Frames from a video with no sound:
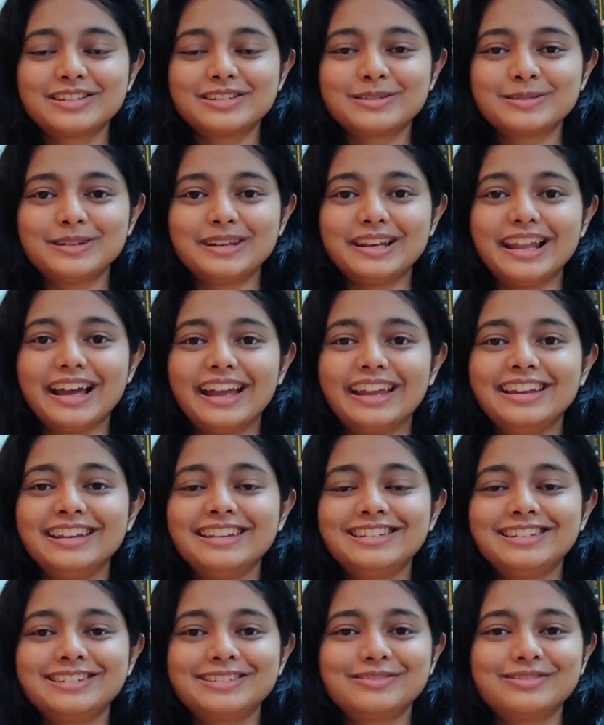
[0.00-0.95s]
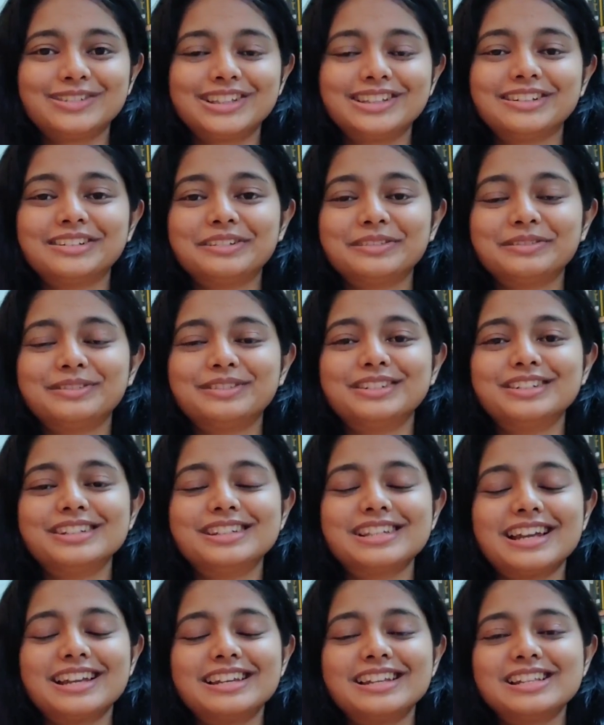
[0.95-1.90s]
to light with her
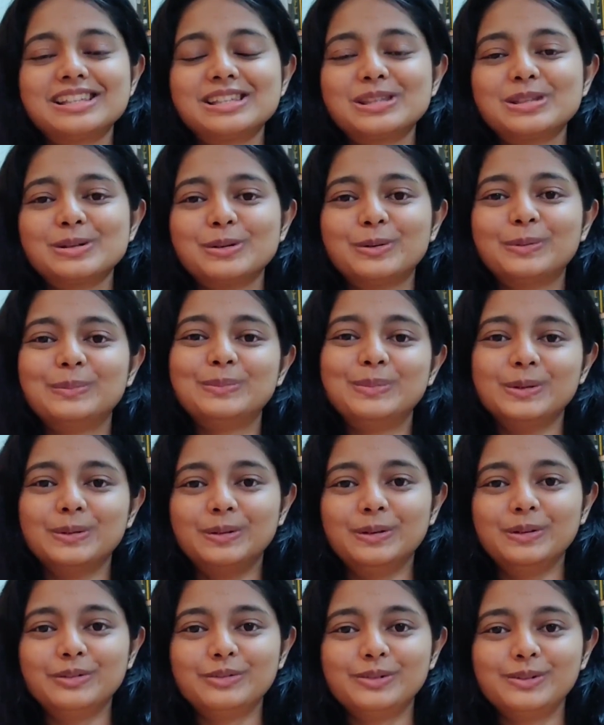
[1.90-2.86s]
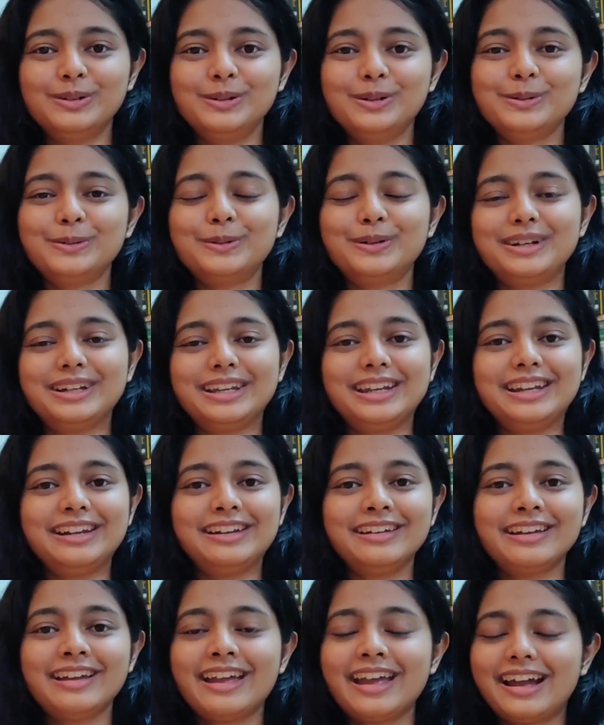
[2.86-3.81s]
words, and it's so beautiful to
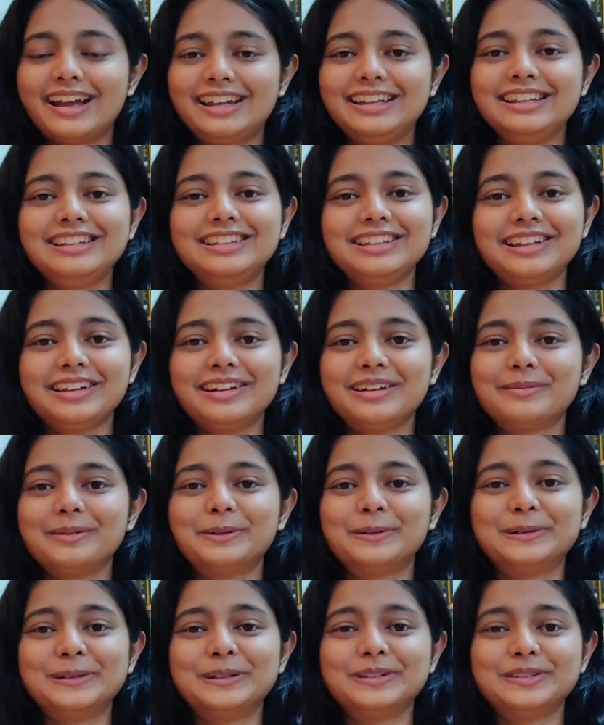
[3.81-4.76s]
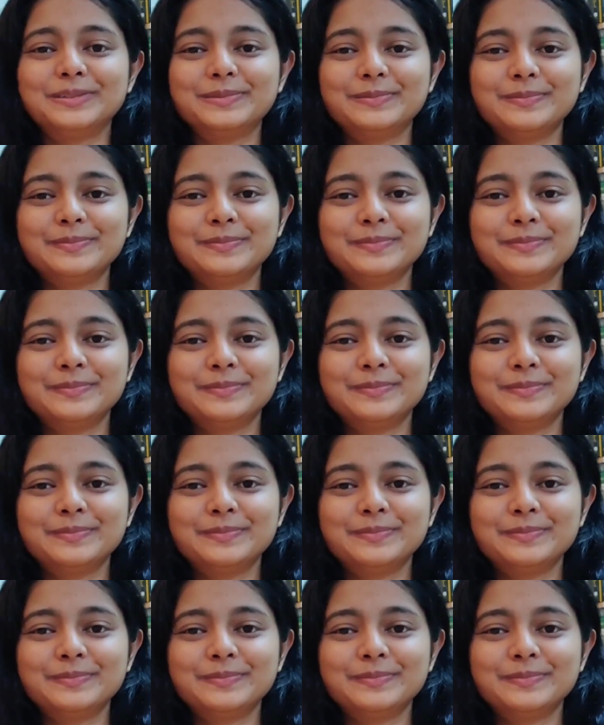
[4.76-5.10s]
read anything about her.